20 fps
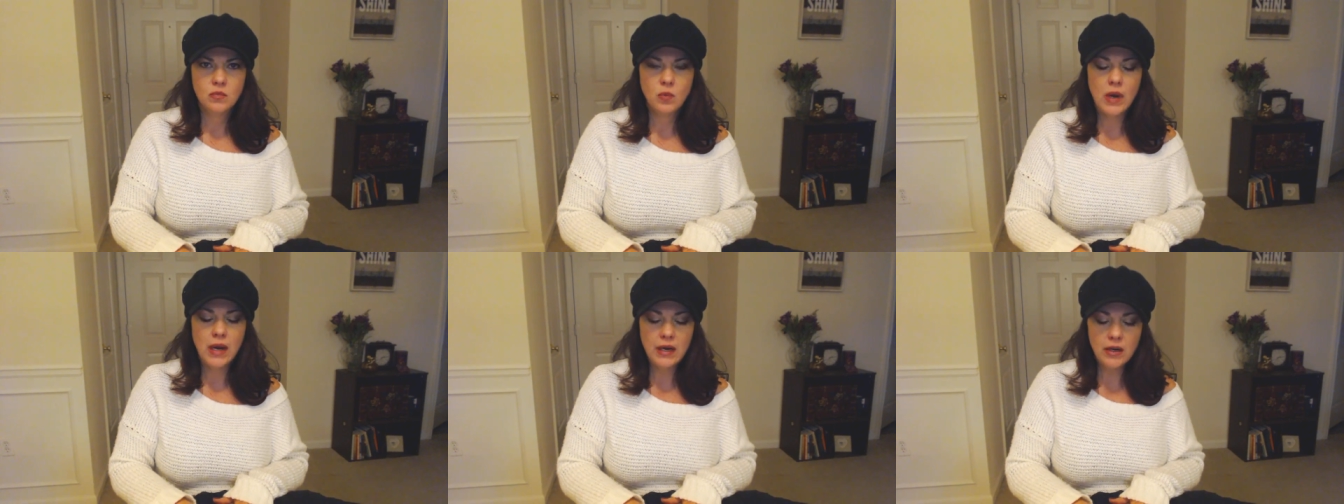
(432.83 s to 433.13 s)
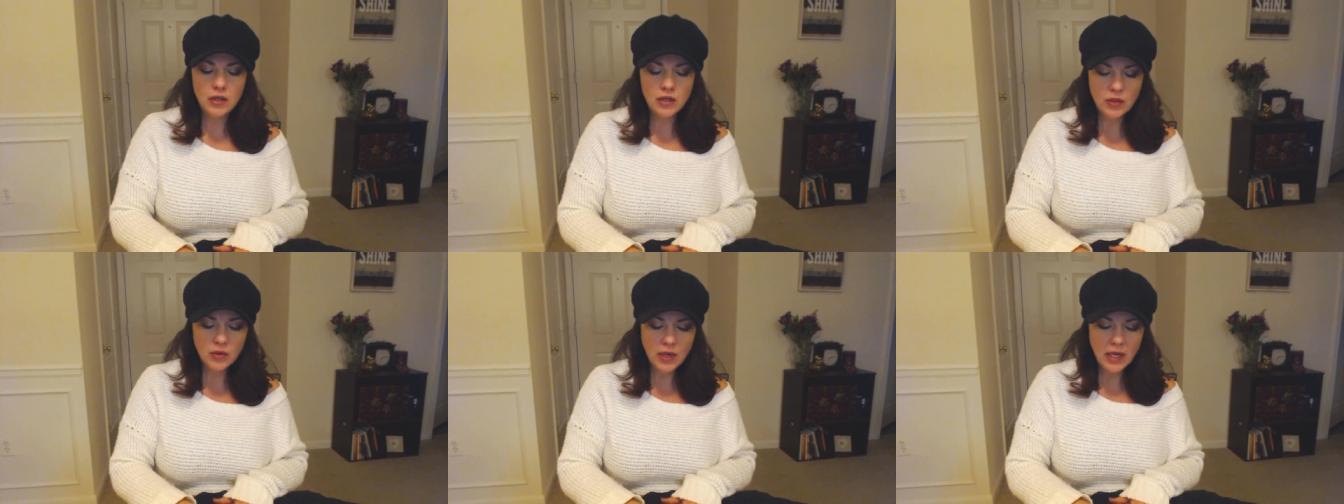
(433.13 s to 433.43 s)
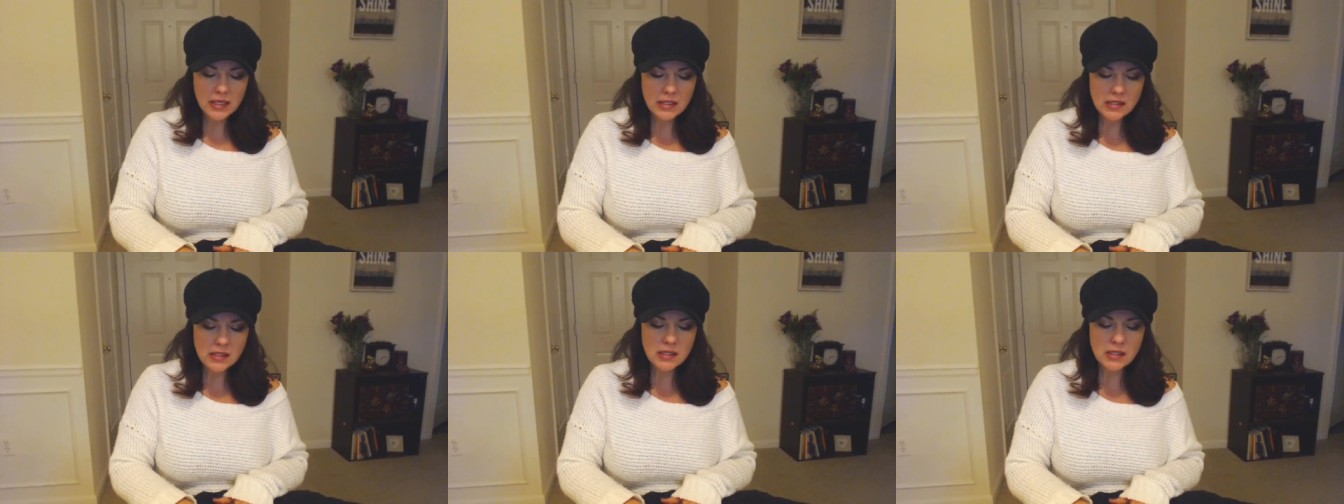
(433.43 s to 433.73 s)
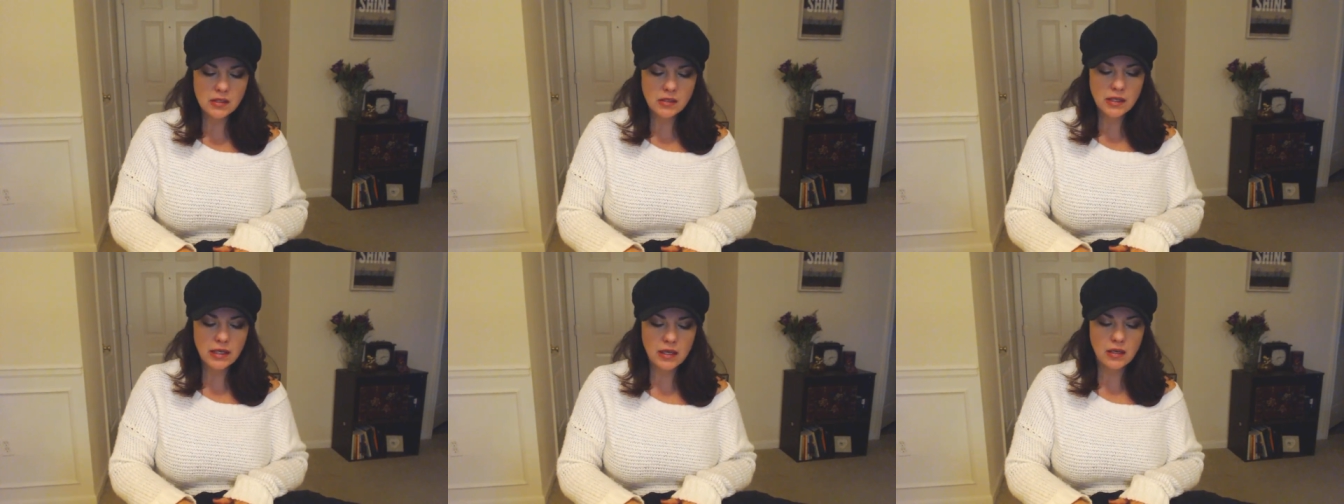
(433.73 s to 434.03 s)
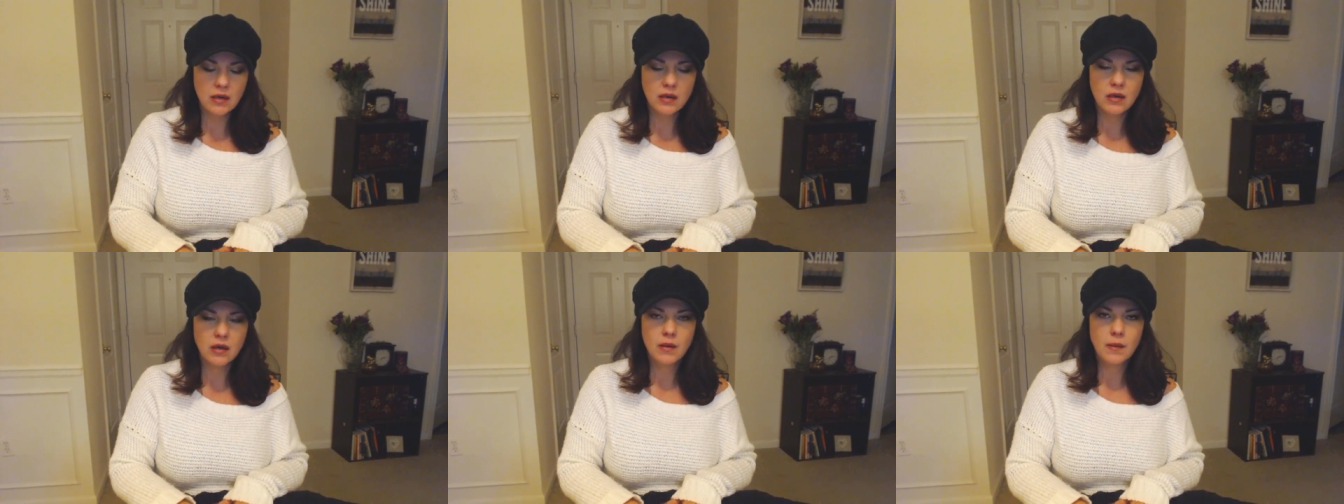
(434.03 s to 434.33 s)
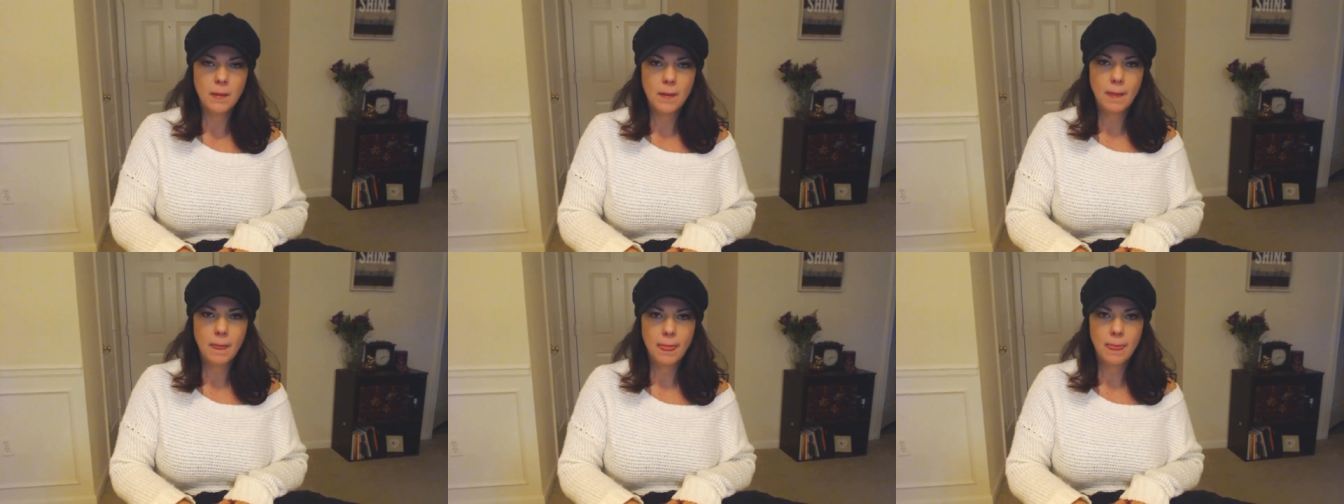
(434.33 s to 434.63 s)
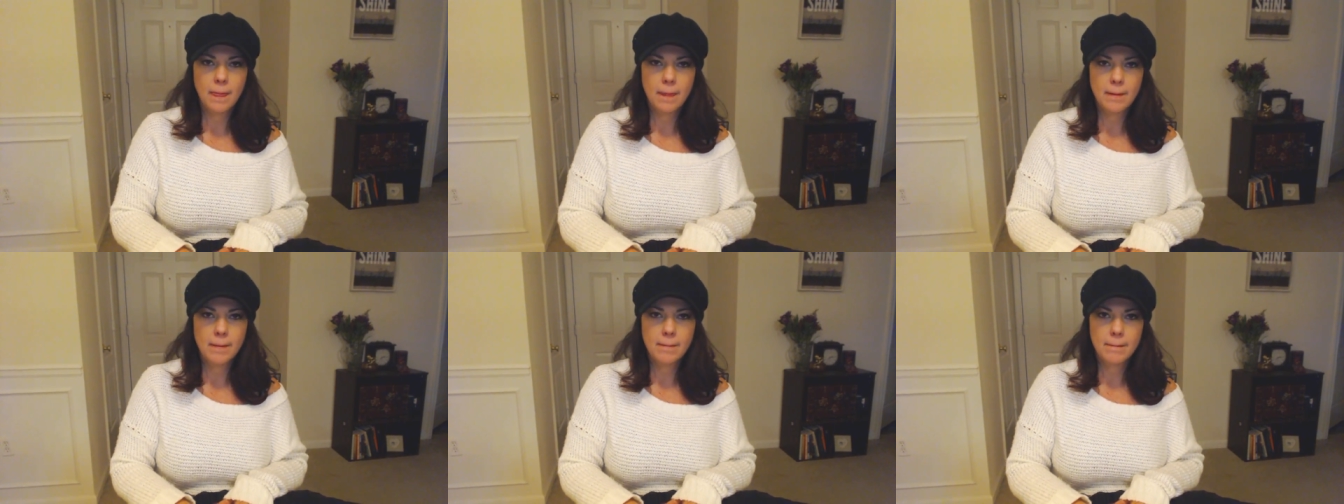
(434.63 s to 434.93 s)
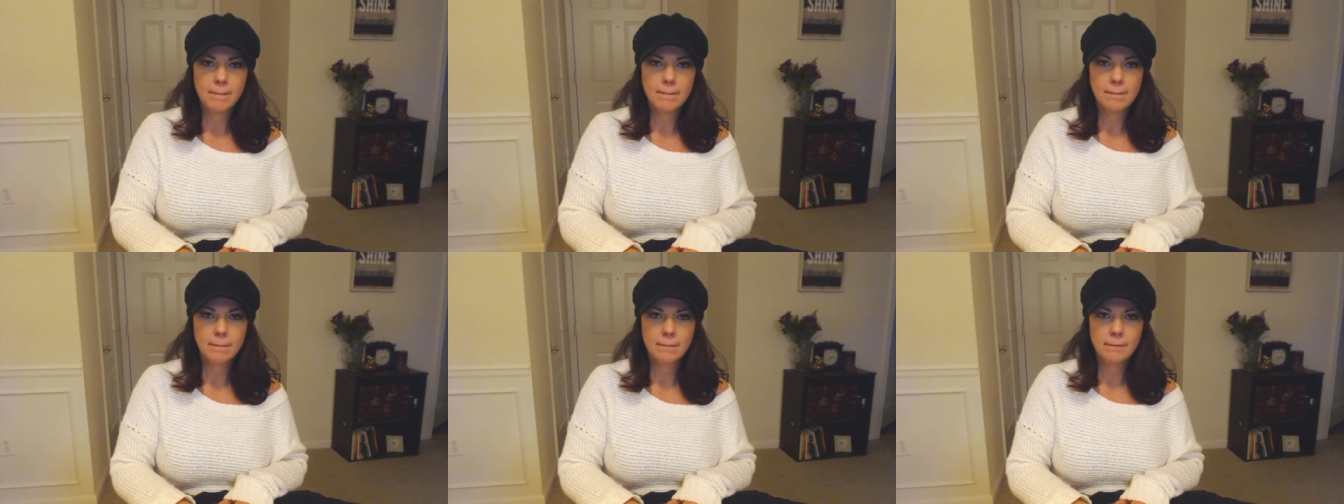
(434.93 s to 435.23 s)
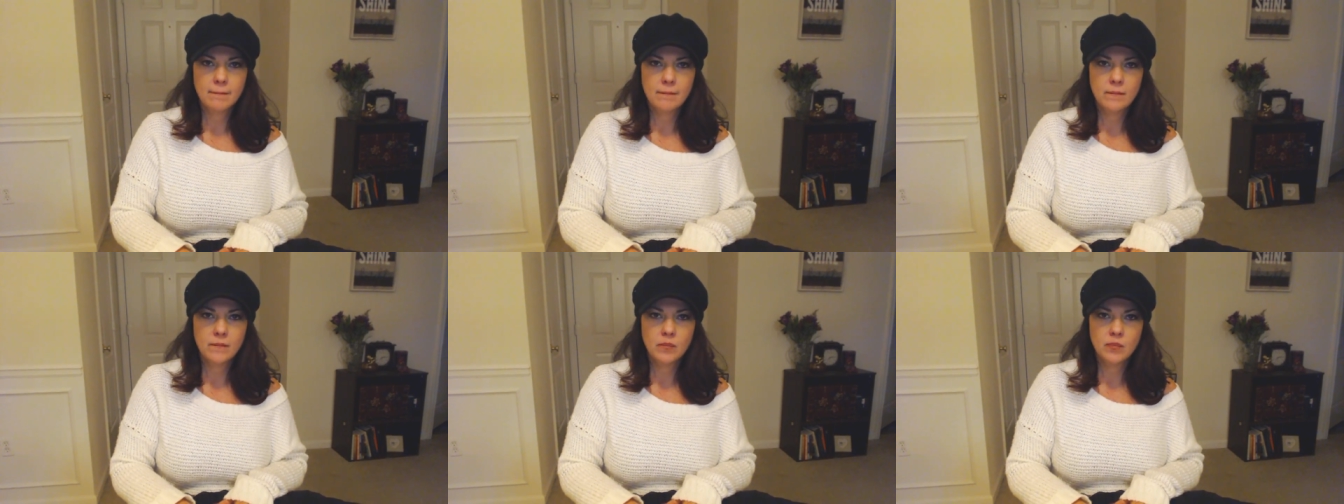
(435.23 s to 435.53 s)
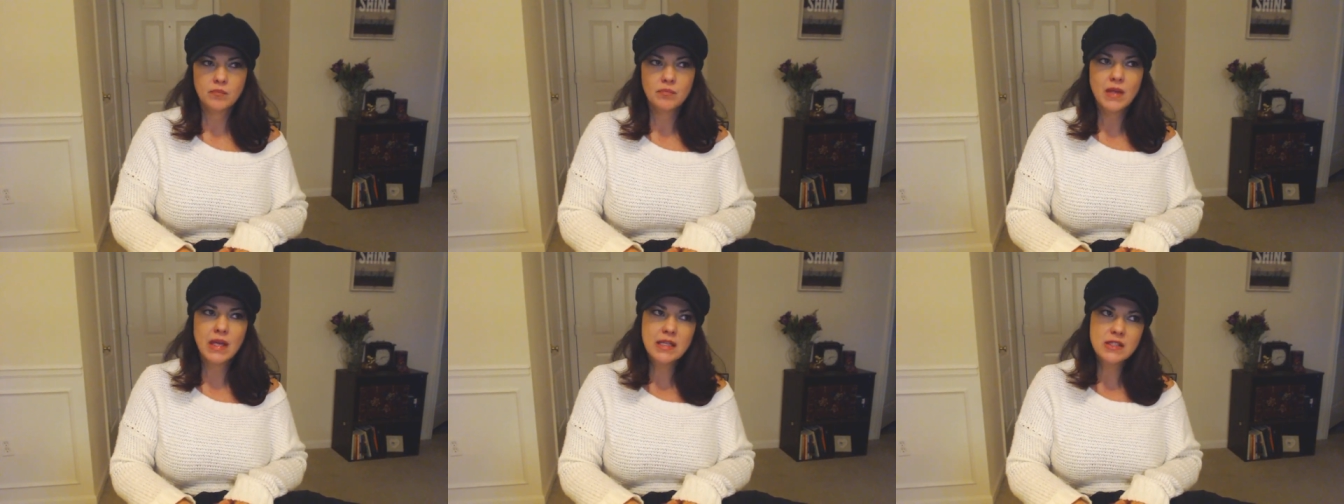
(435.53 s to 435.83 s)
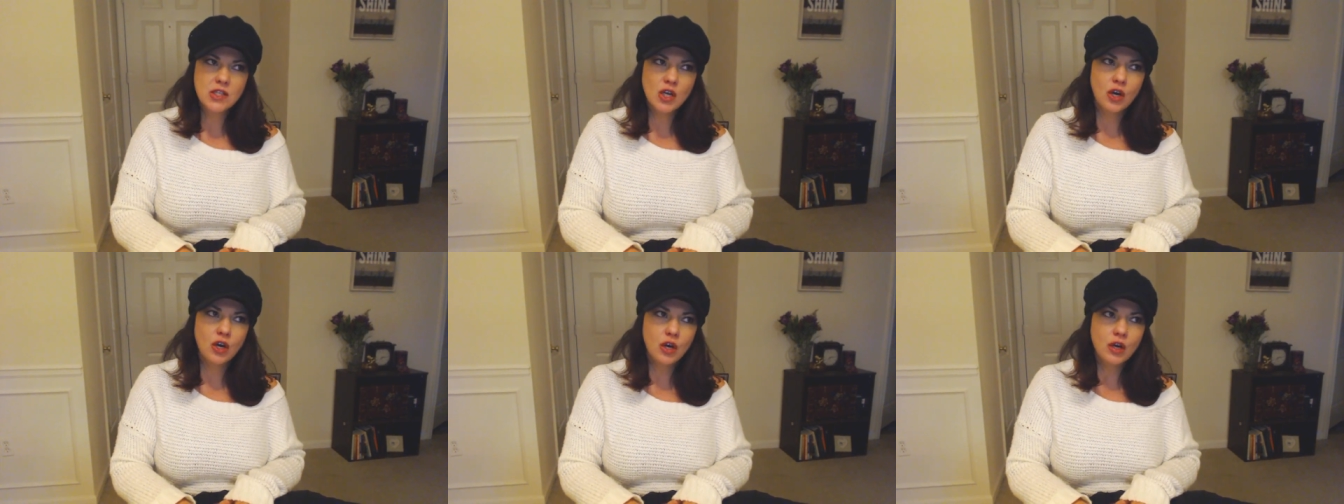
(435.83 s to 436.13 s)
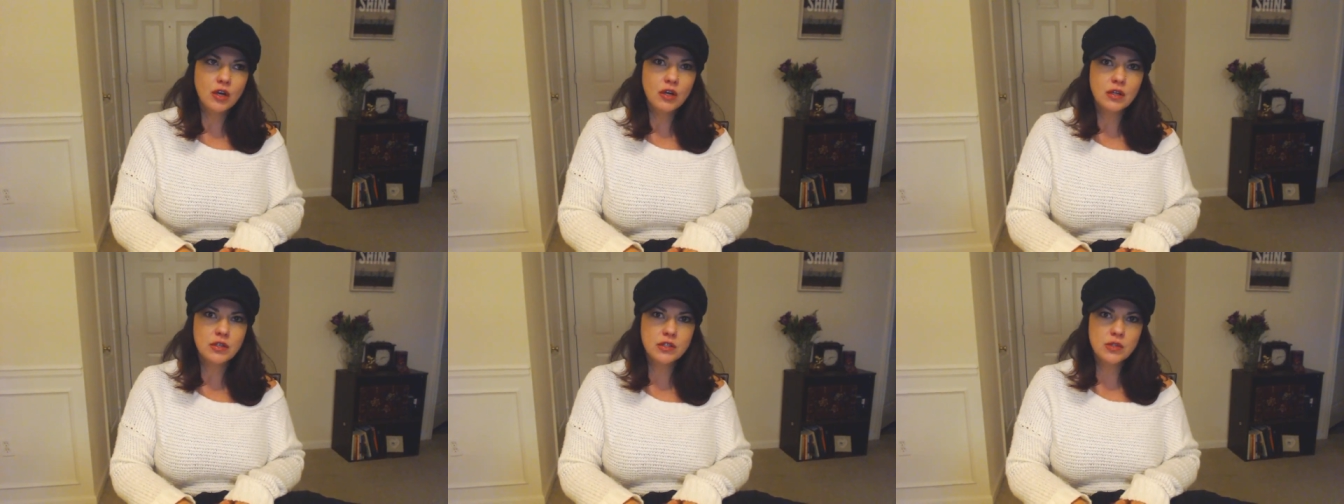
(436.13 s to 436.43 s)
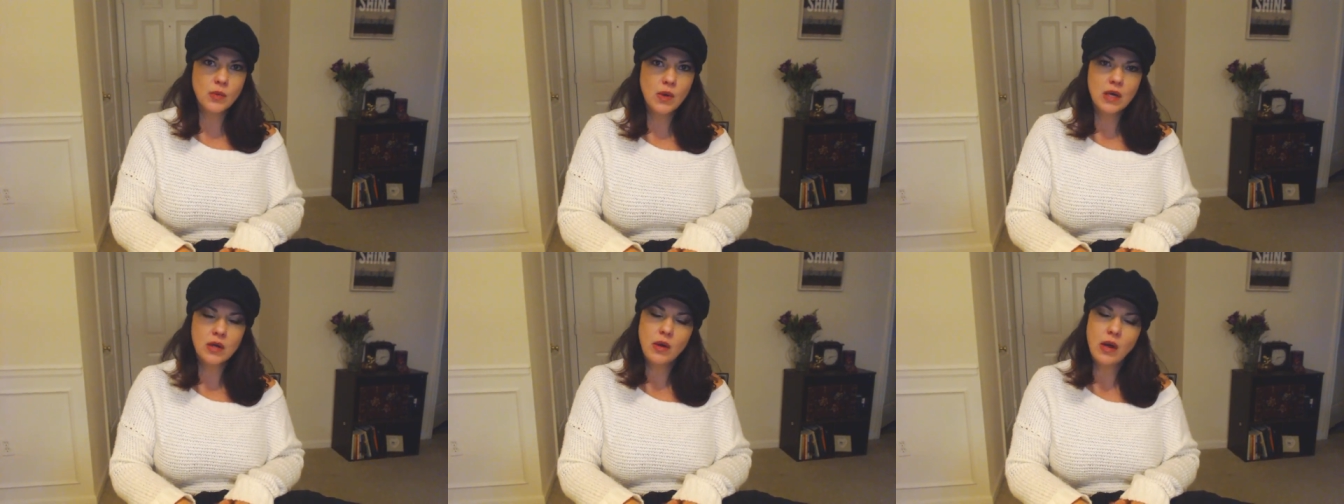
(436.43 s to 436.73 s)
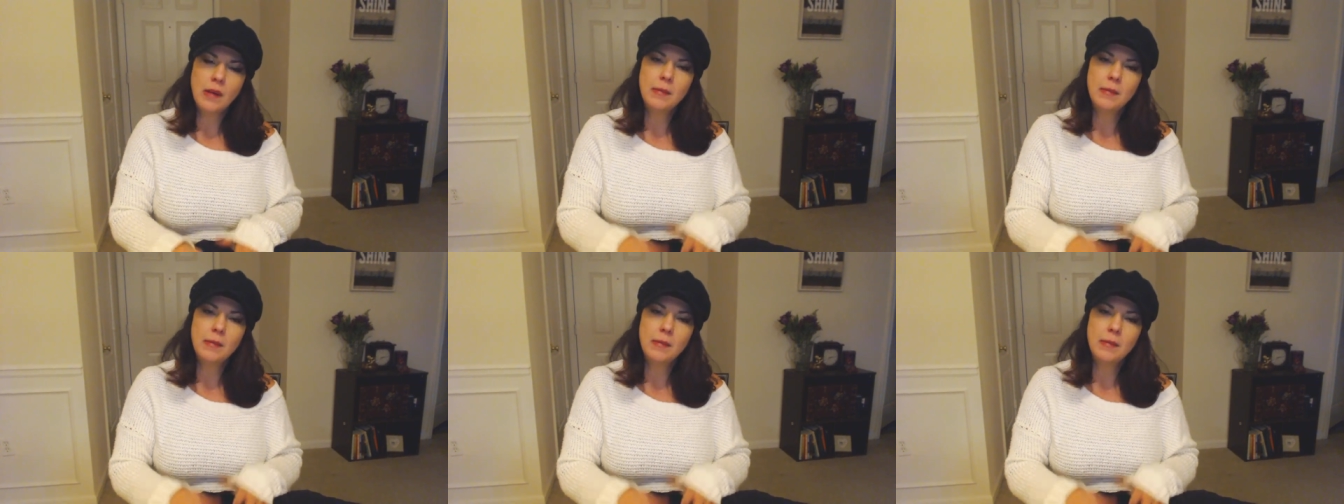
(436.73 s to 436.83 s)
Why are you guys still here? It's hard to walk.